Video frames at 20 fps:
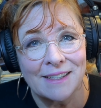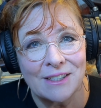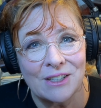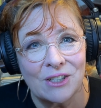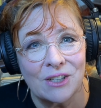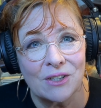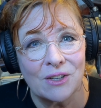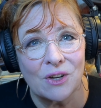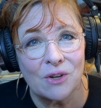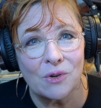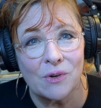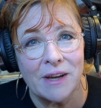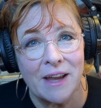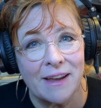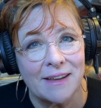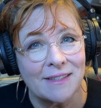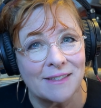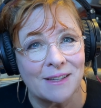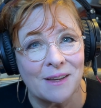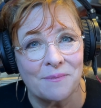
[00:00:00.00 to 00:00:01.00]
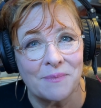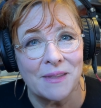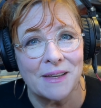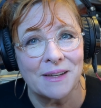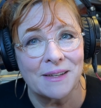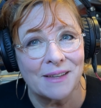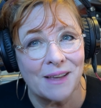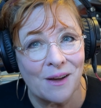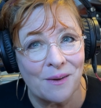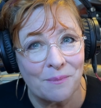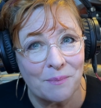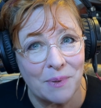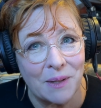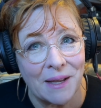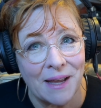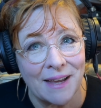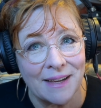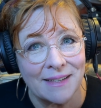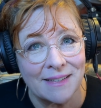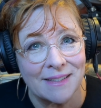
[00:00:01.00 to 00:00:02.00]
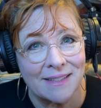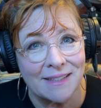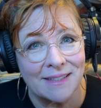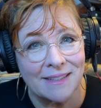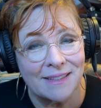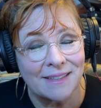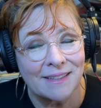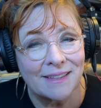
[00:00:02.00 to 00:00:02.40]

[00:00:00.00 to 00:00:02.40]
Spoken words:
to create something complex,